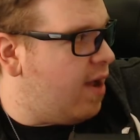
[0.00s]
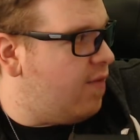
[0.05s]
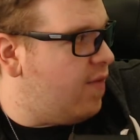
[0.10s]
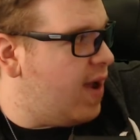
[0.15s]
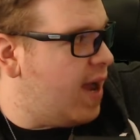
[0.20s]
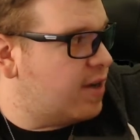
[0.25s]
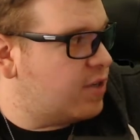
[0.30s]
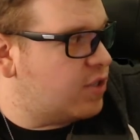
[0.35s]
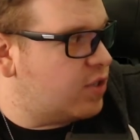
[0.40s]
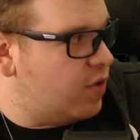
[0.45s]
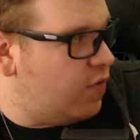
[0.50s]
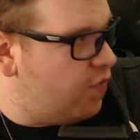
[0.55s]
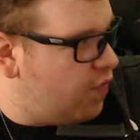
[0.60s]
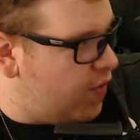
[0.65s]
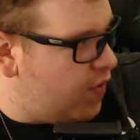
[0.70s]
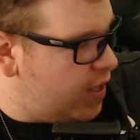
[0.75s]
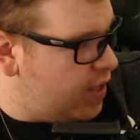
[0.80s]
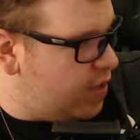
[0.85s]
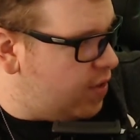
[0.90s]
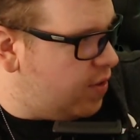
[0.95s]
action
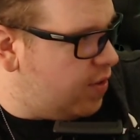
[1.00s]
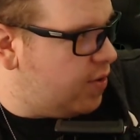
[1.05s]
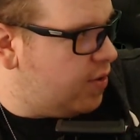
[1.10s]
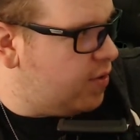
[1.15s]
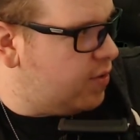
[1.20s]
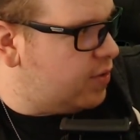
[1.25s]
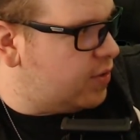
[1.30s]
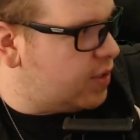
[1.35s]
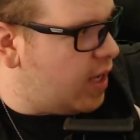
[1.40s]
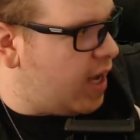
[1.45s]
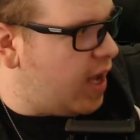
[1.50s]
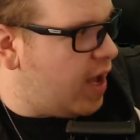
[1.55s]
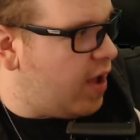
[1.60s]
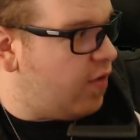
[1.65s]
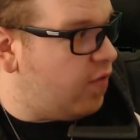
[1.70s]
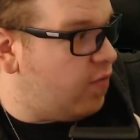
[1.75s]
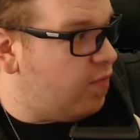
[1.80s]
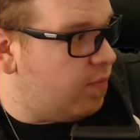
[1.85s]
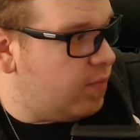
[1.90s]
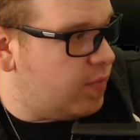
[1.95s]
figures. I
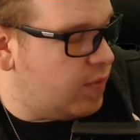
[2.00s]
have